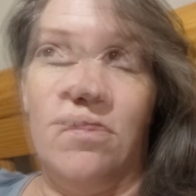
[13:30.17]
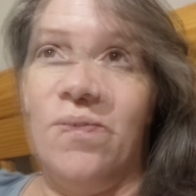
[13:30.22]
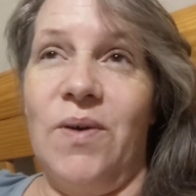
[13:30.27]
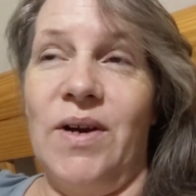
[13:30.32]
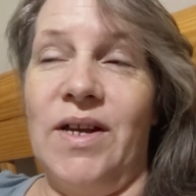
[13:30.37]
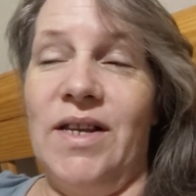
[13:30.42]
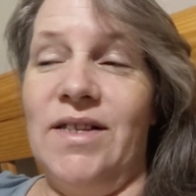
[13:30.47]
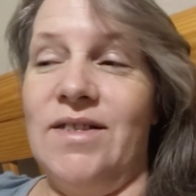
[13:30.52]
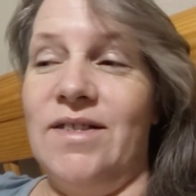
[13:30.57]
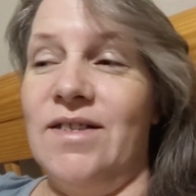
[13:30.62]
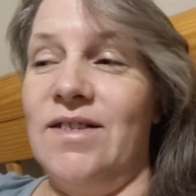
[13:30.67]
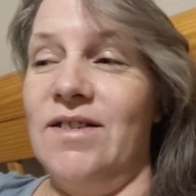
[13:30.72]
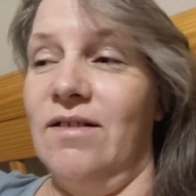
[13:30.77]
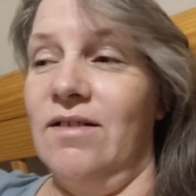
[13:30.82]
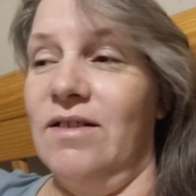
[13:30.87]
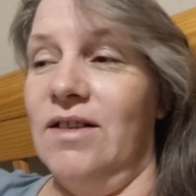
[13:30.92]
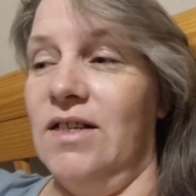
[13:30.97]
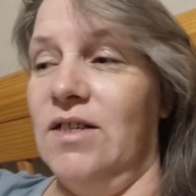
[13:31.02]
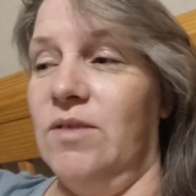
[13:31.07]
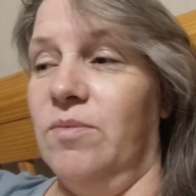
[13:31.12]
So I
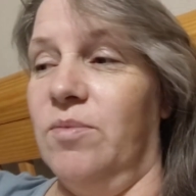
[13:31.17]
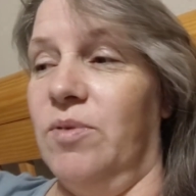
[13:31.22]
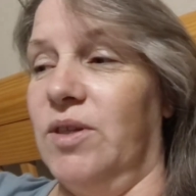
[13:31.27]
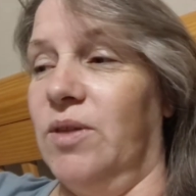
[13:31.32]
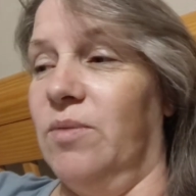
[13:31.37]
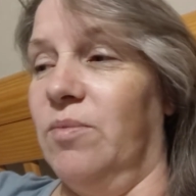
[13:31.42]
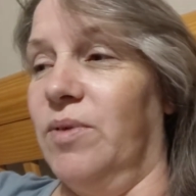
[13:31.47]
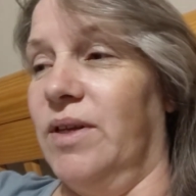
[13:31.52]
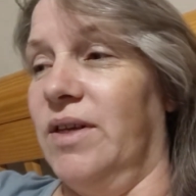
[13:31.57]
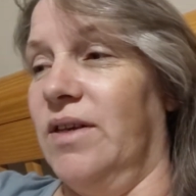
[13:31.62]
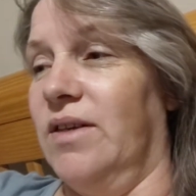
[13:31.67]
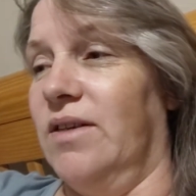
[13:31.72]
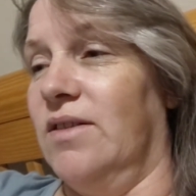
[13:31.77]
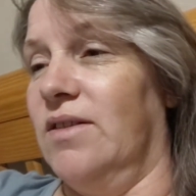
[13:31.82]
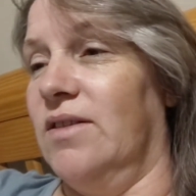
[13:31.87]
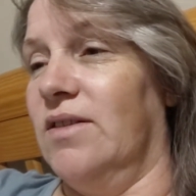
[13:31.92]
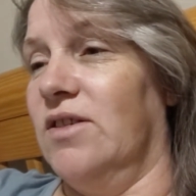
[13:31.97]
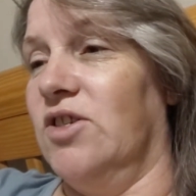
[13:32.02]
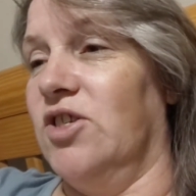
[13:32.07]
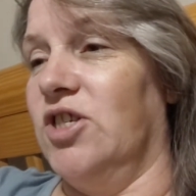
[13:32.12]
still need to put the
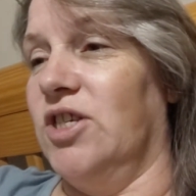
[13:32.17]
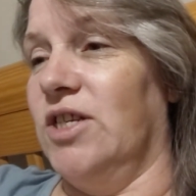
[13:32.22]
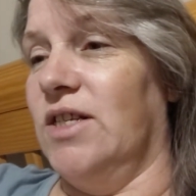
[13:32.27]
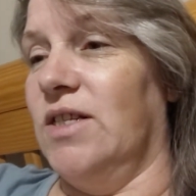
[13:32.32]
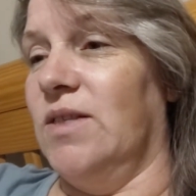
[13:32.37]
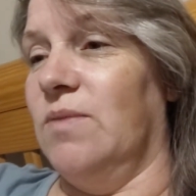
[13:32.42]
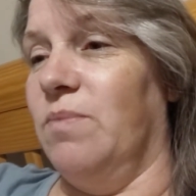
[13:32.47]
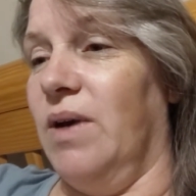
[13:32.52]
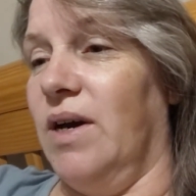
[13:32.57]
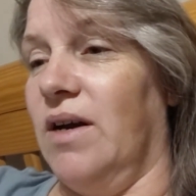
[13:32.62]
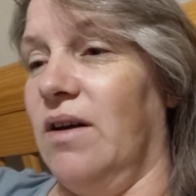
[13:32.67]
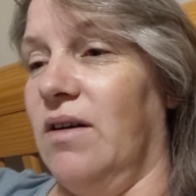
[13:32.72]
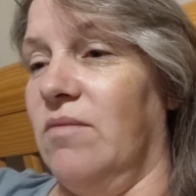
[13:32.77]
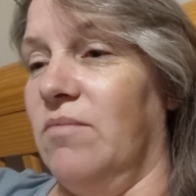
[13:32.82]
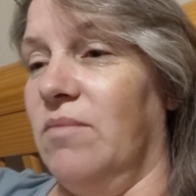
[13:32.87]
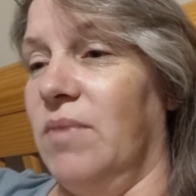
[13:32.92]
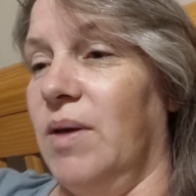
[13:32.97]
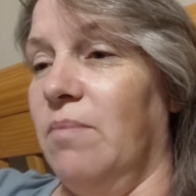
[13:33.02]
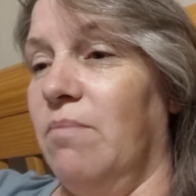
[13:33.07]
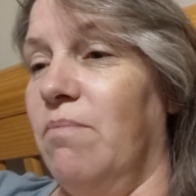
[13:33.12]
blankets and sheets back
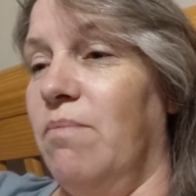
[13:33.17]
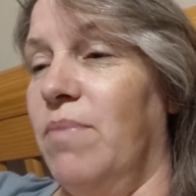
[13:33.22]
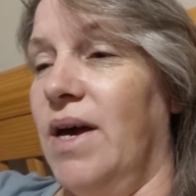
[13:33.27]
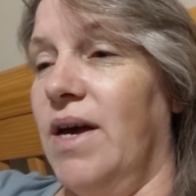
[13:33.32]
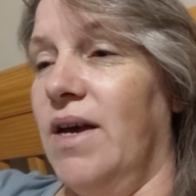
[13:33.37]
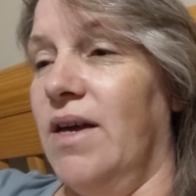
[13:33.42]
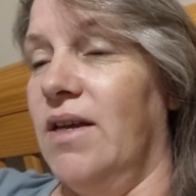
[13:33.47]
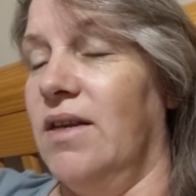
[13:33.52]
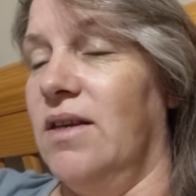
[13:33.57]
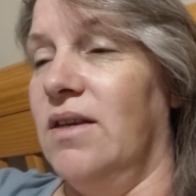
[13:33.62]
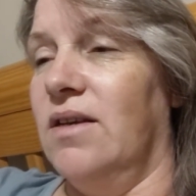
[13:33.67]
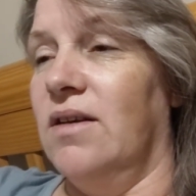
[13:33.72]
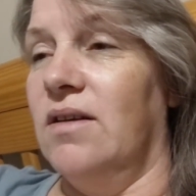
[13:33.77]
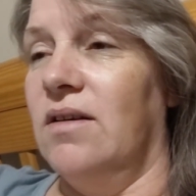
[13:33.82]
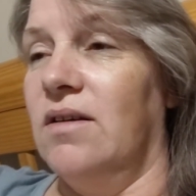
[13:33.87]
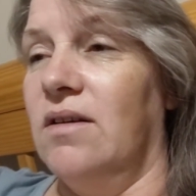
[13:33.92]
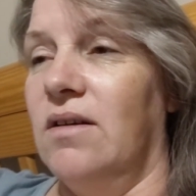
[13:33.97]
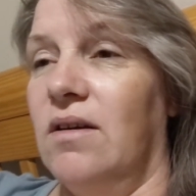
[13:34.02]
on my bed.